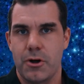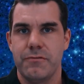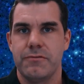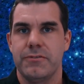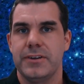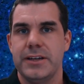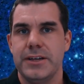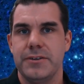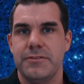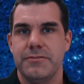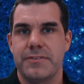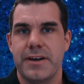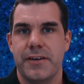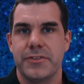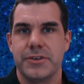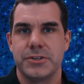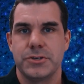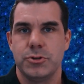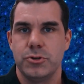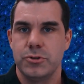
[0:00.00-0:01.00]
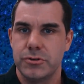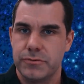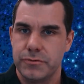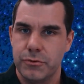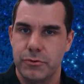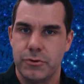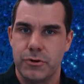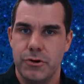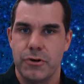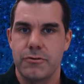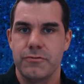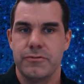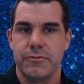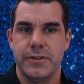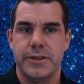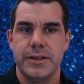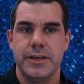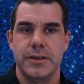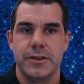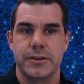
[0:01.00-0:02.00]
Hopefully you found this useful.
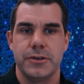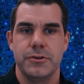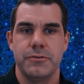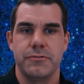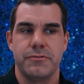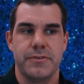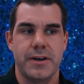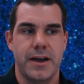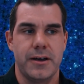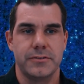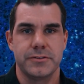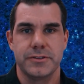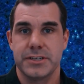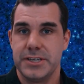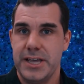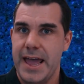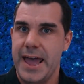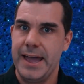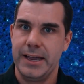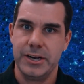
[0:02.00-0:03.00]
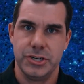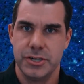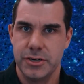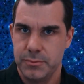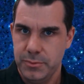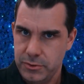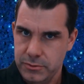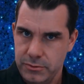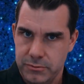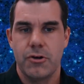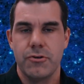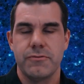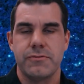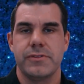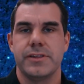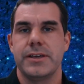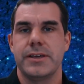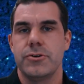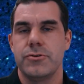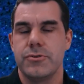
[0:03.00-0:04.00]
Hopefully you found this actionable.
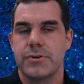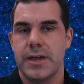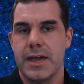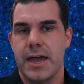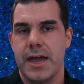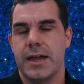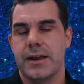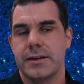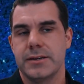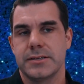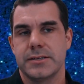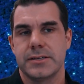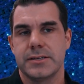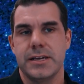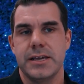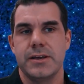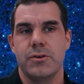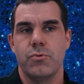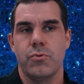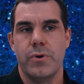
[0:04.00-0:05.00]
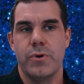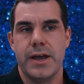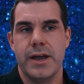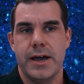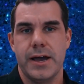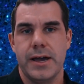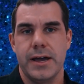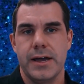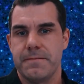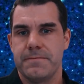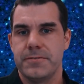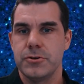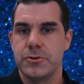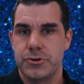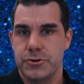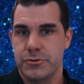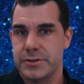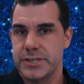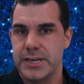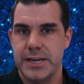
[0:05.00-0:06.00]
Hopefully you can see where the
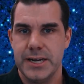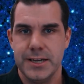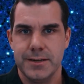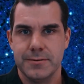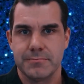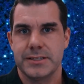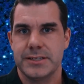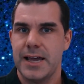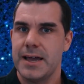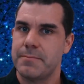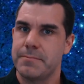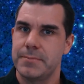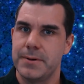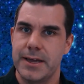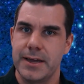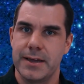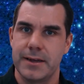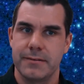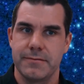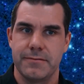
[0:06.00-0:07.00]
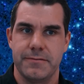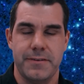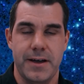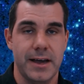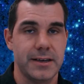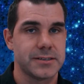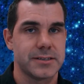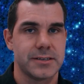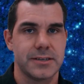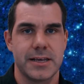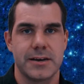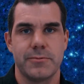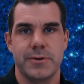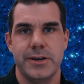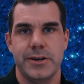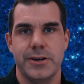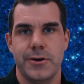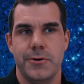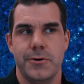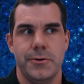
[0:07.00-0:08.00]
future is heading. It's happening faster than
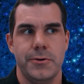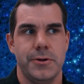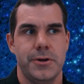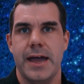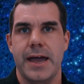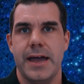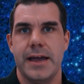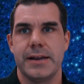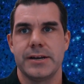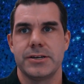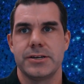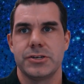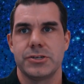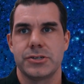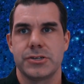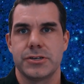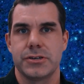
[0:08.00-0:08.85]
we know, and